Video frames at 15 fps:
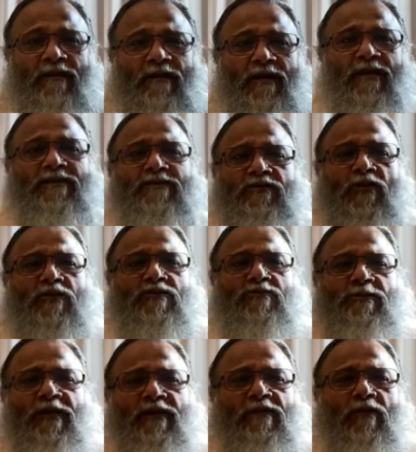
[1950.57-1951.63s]
Let's not
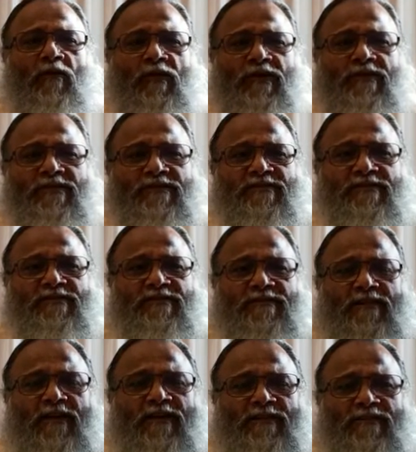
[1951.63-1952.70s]
speak the words.
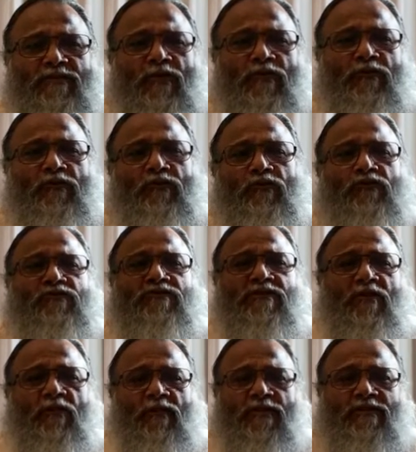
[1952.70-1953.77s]
Let's not use
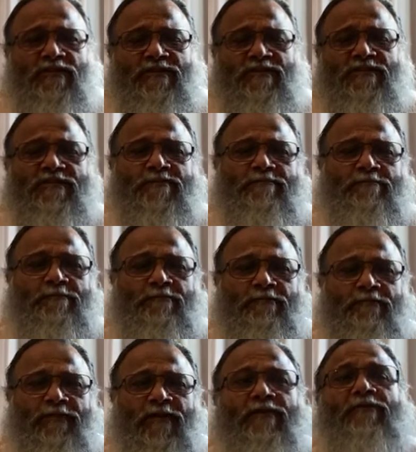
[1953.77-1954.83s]
the words.
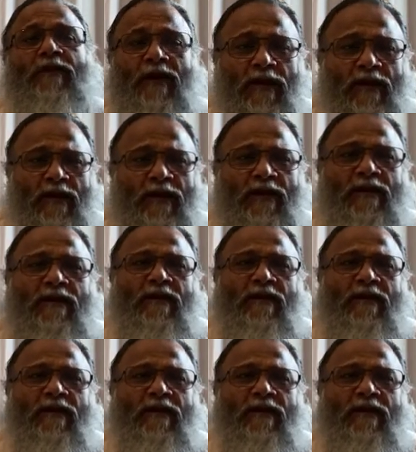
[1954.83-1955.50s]
Try.